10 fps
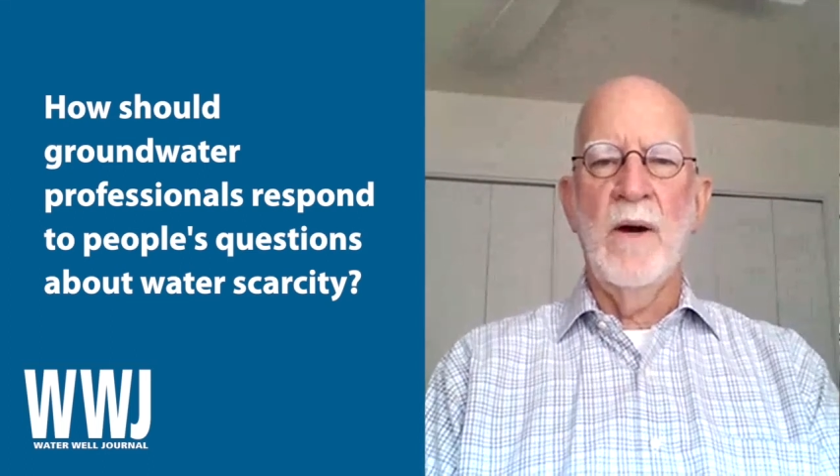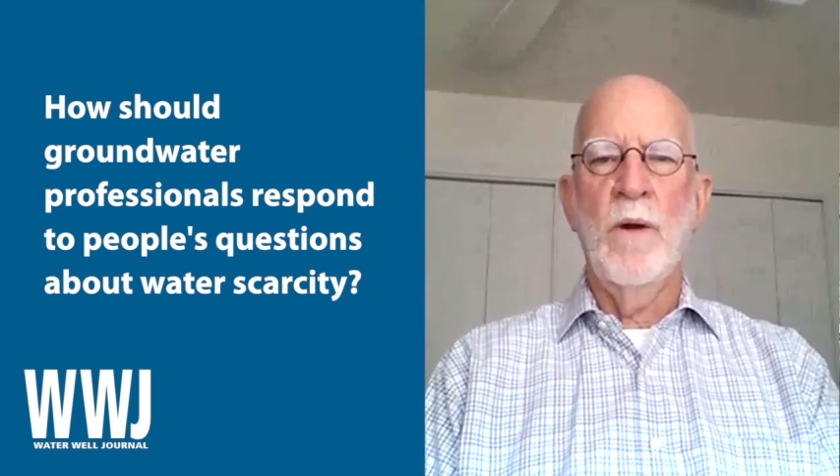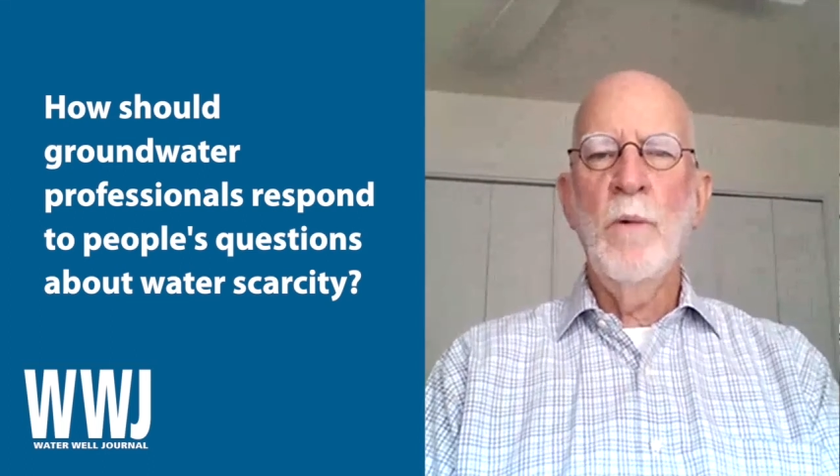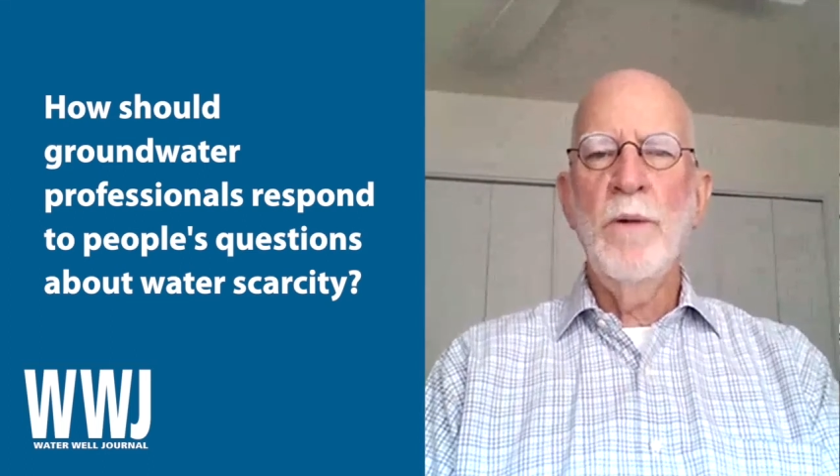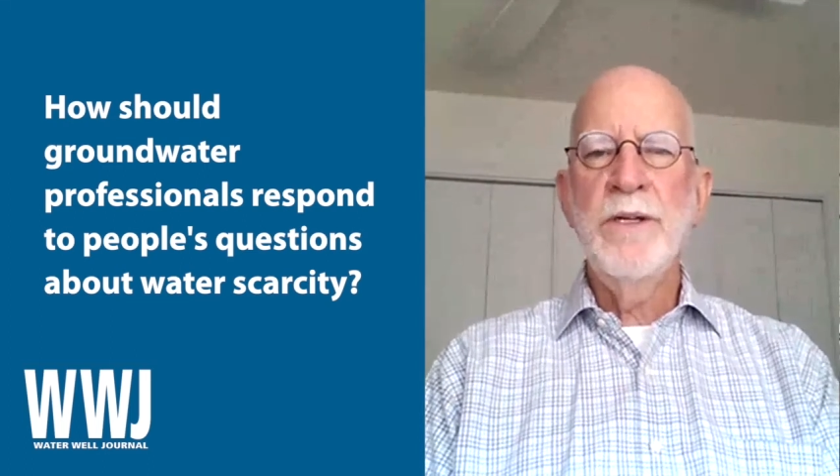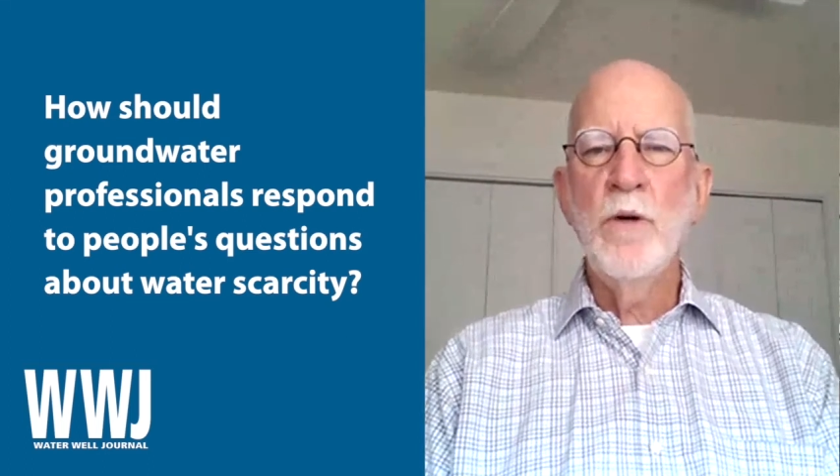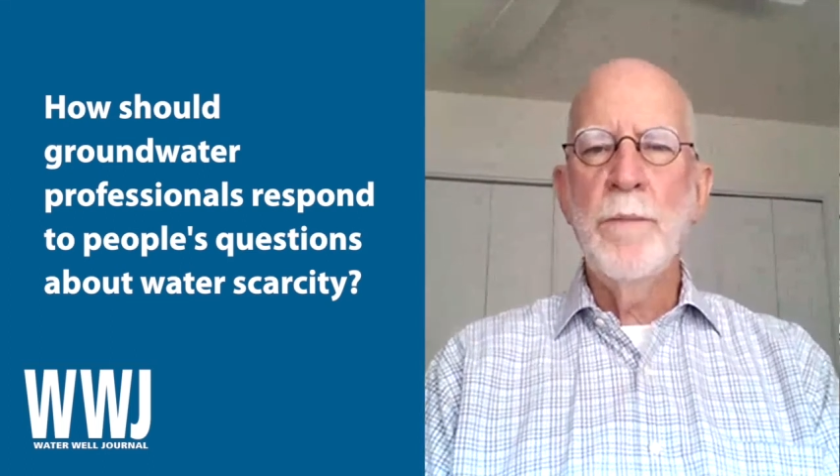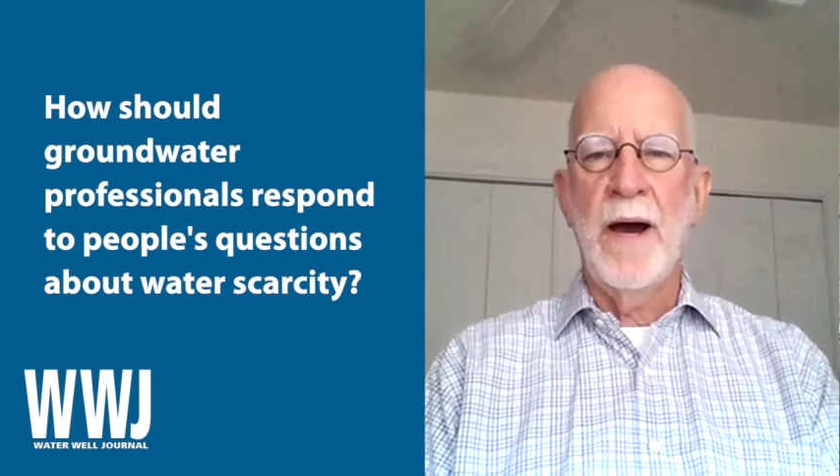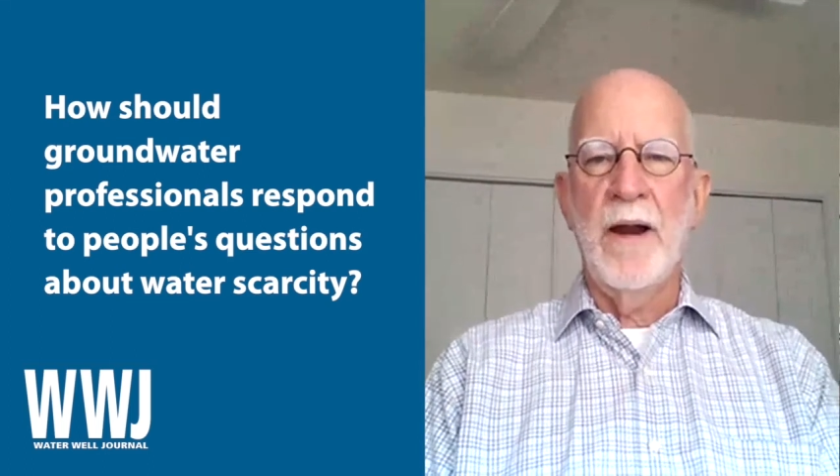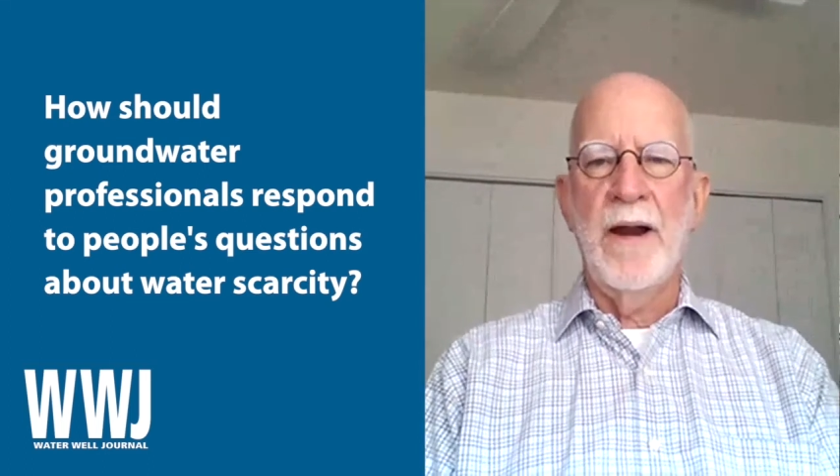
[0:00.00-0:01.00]
what do we do
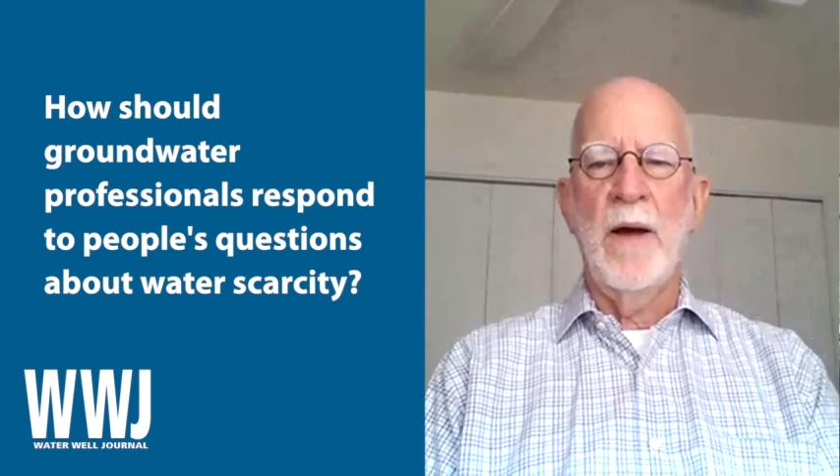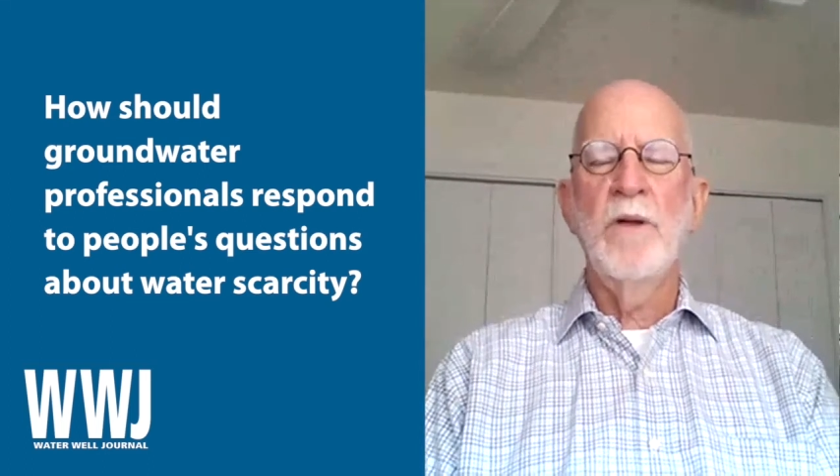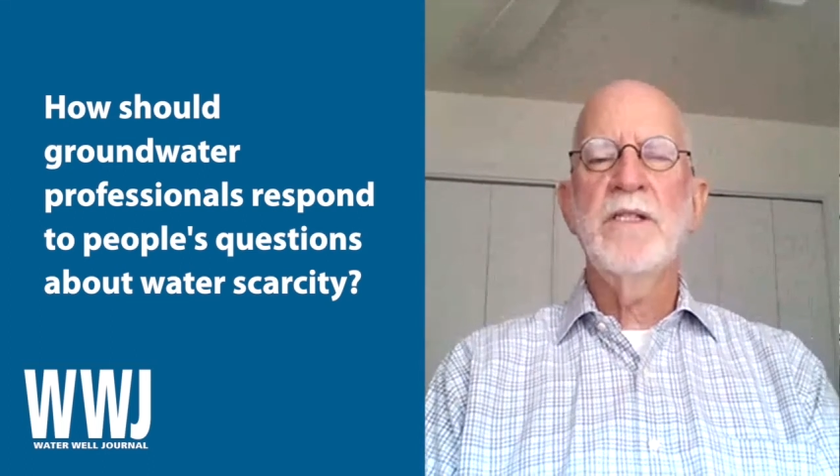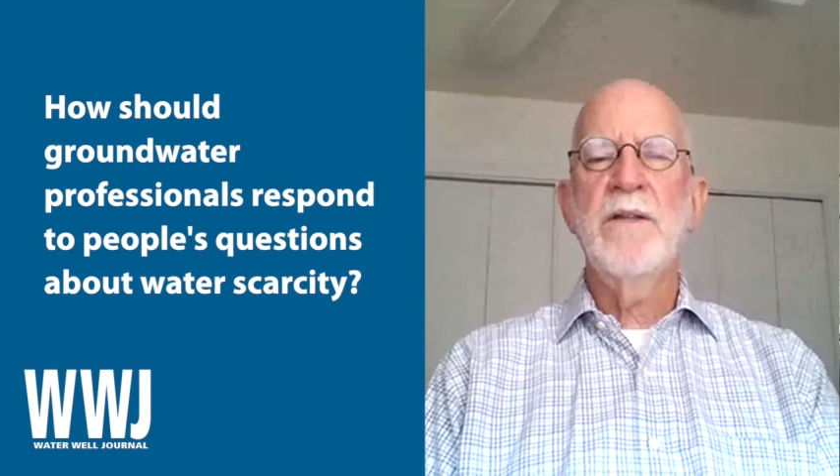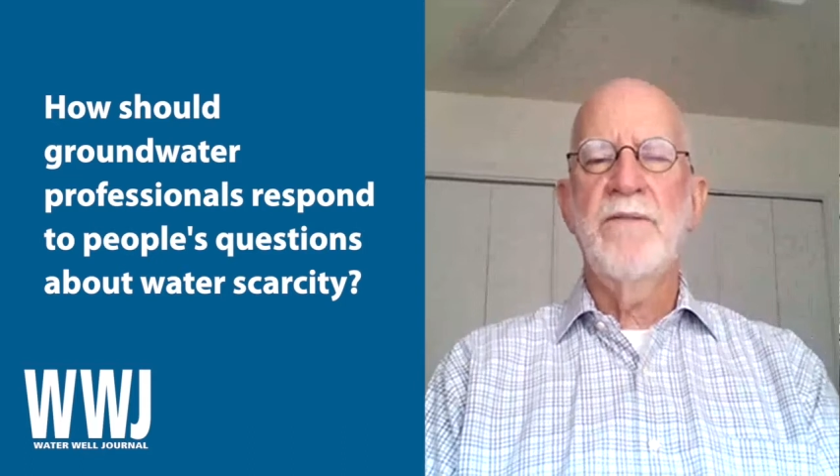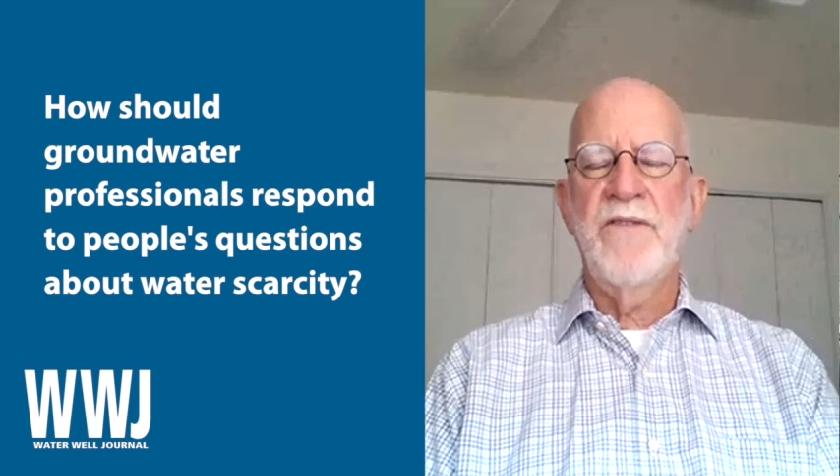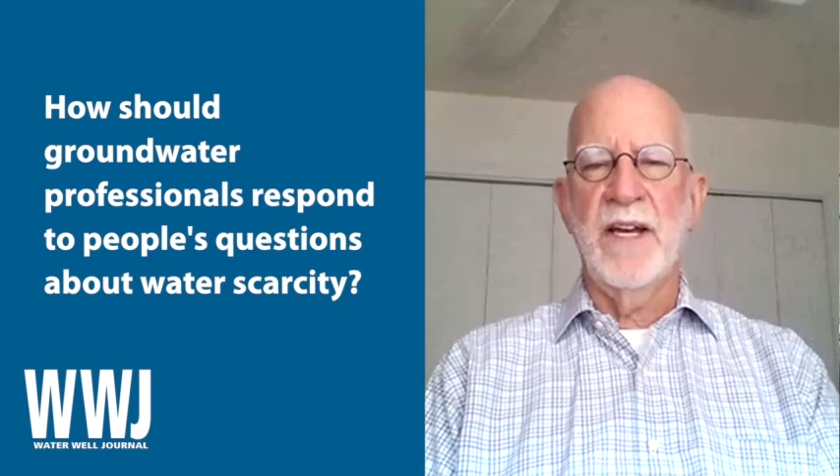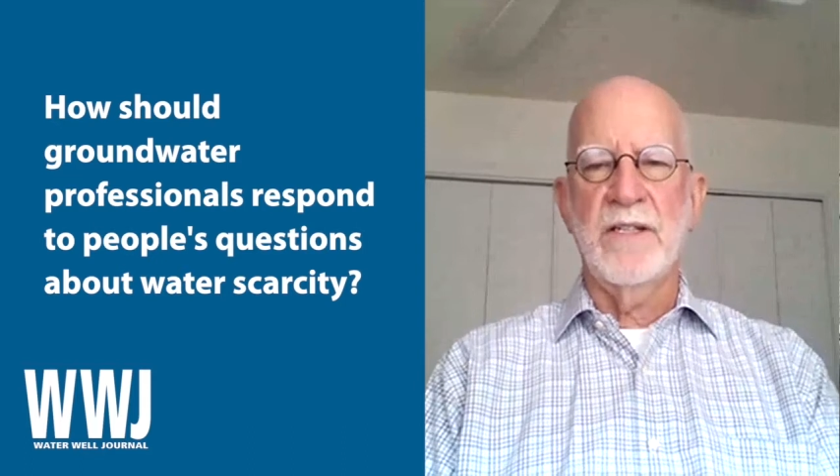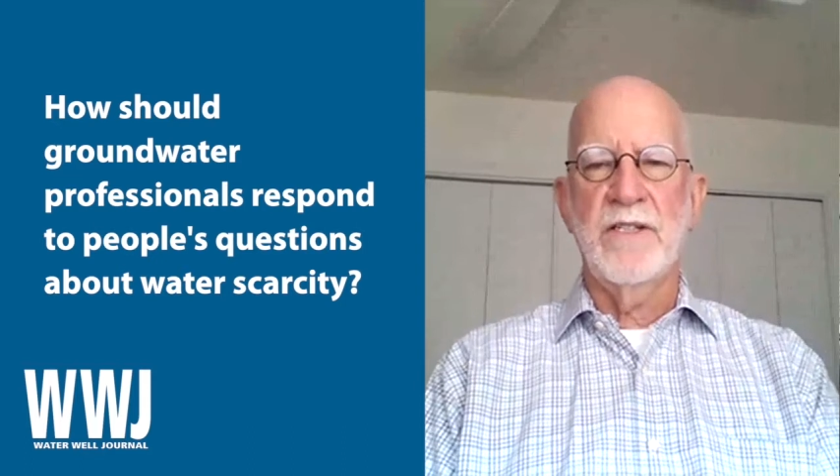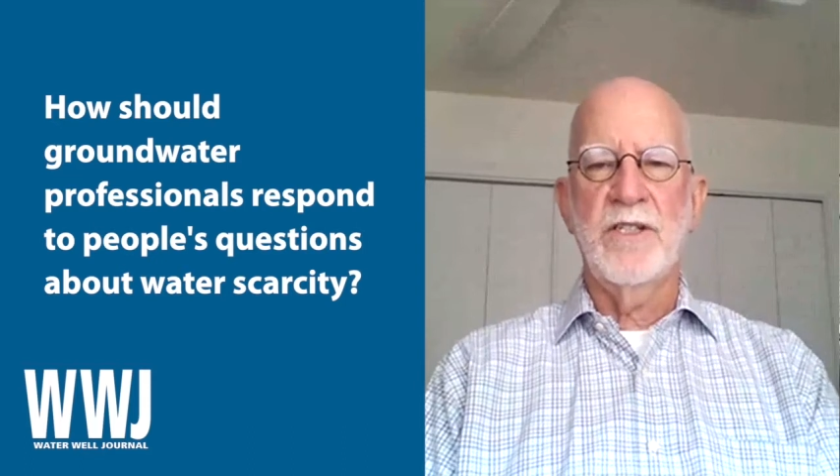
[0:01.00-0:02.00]
about it? What's the
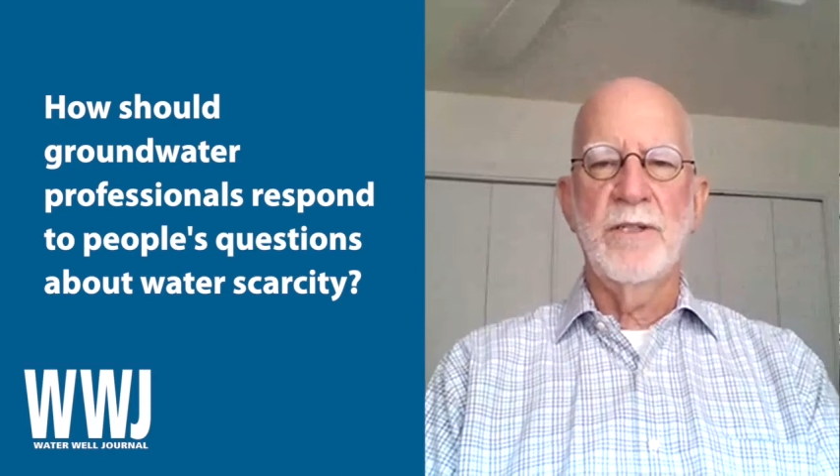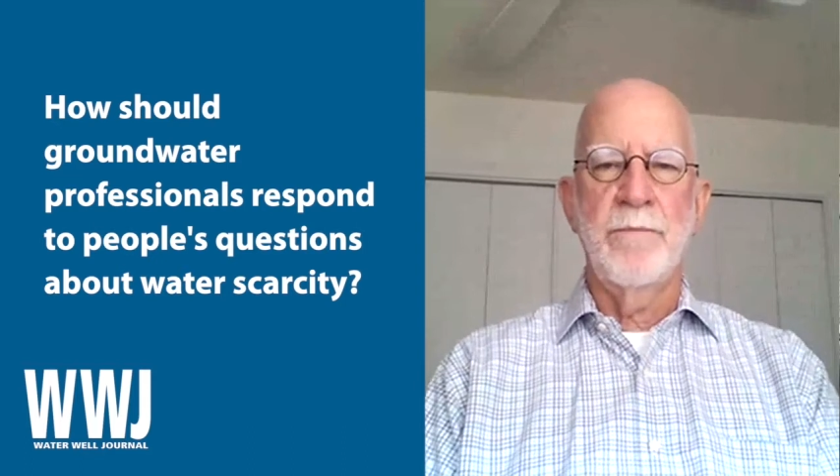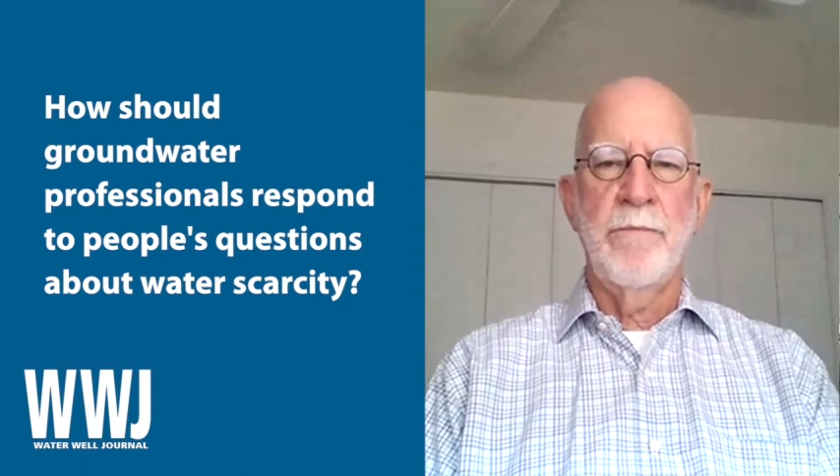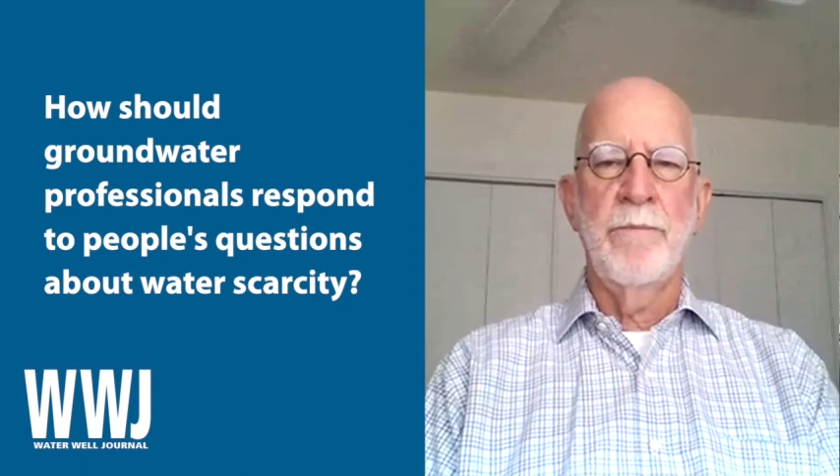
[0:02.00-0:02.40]
fix?